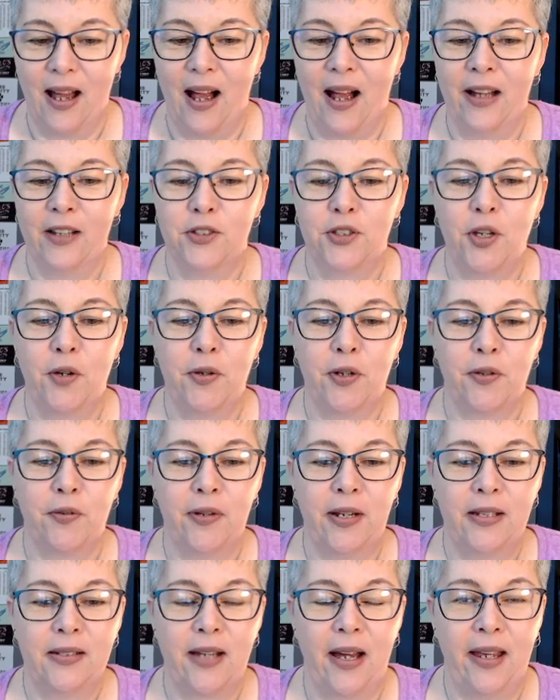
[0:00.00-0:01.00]
I so
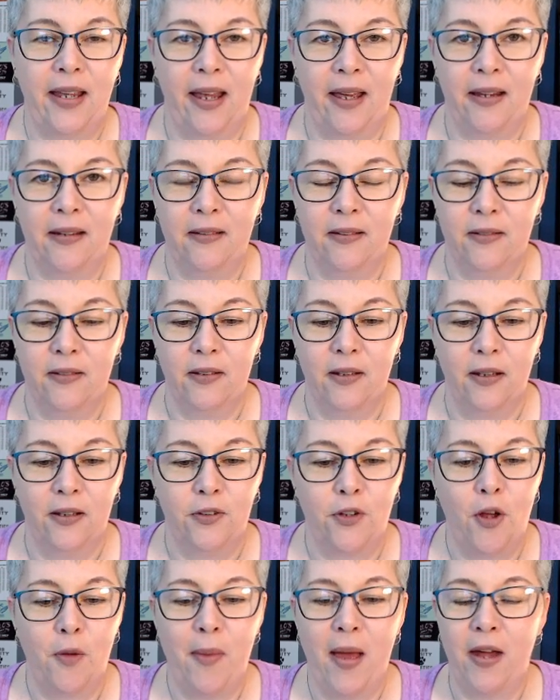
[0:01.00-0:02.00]
agree, Diane.
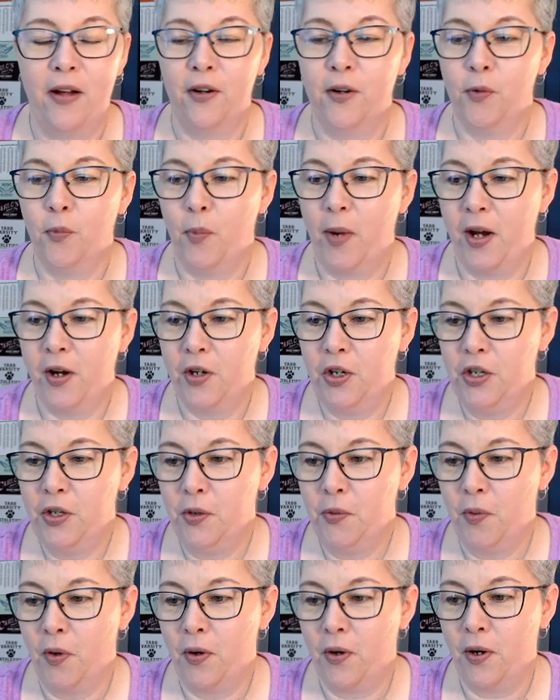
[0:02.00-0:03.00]
No matter where
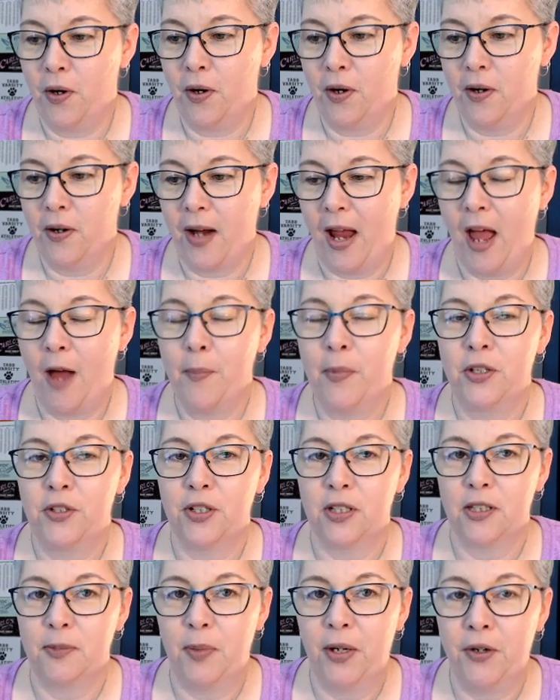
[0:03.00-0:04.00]
you are, how much
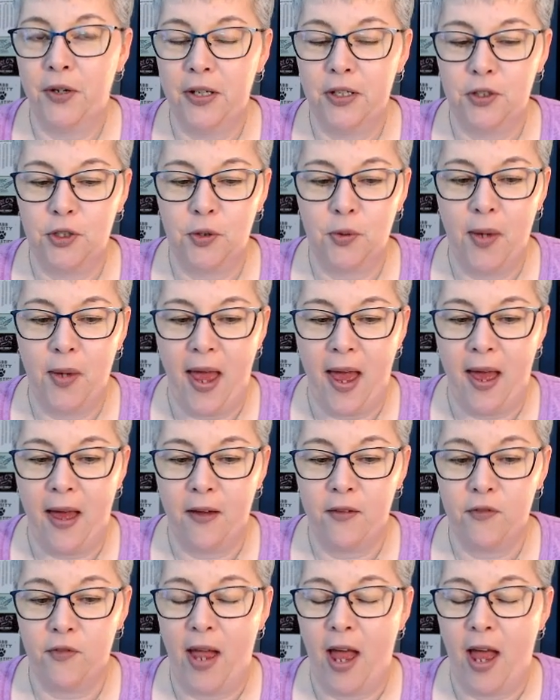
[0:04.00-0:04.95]
experience you have,